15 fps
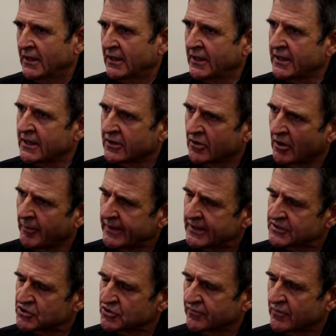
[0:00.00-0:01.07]

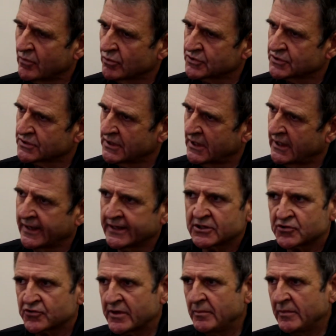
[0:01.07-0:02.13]
Economics is of course
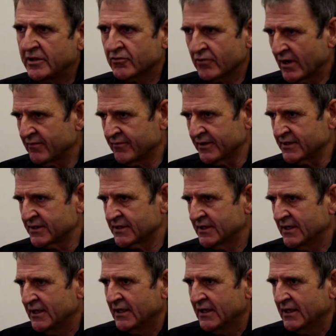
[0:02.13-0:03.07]
extremely relevant